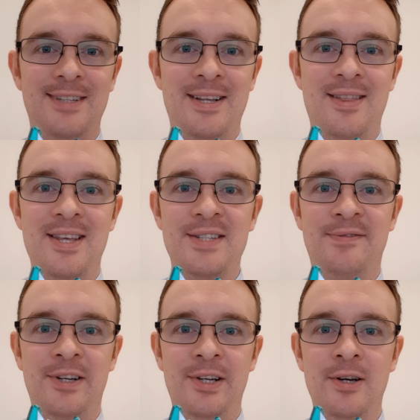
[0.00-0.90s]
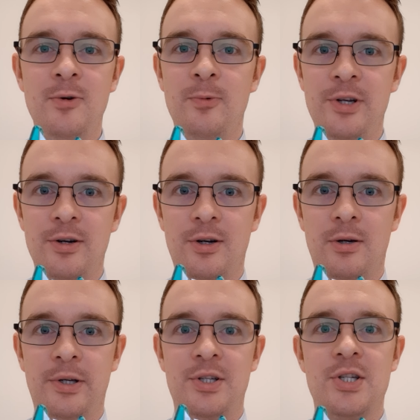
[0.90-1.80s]
In this video, we are
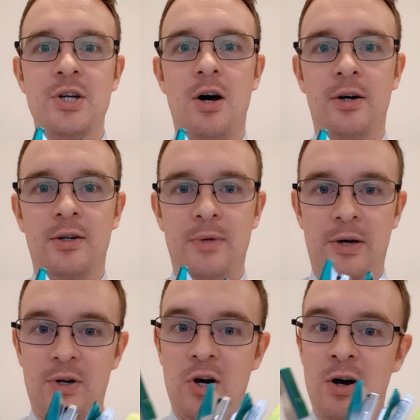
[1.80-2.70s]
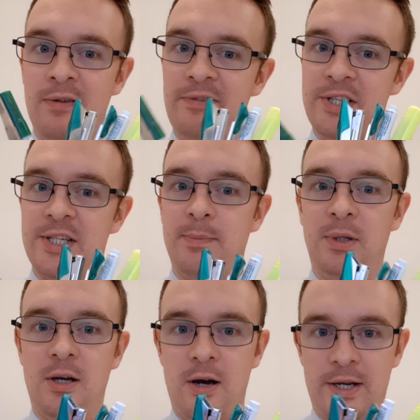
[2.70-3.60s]
going to talk about office
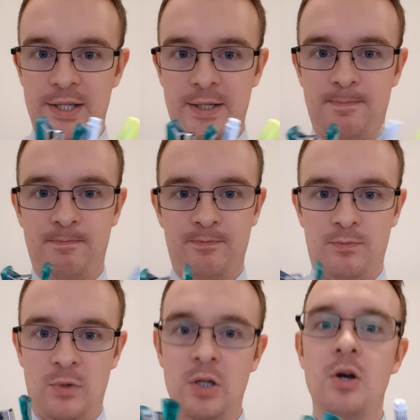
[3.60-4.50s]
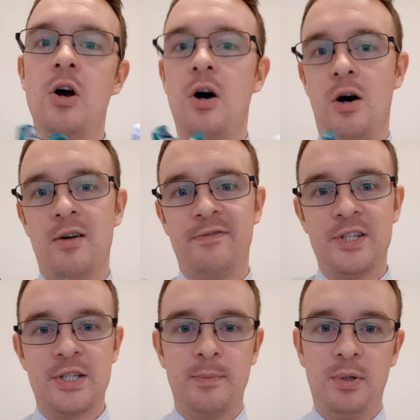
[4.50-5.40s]
supplies.
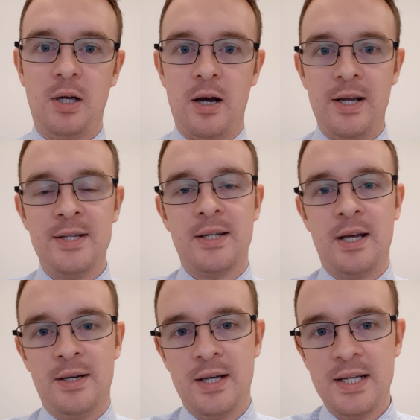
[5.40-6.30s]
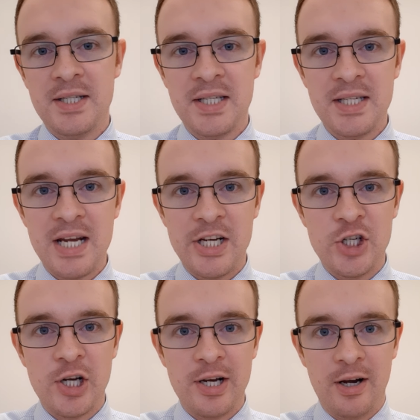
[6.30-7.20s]
Office supplies and
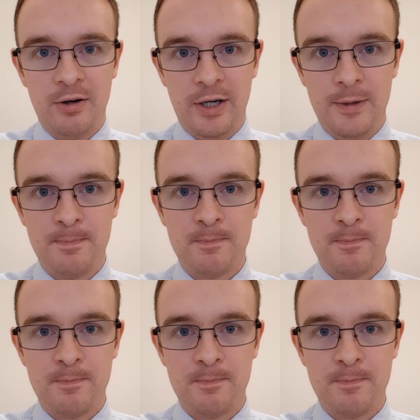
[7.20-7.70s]
stationery.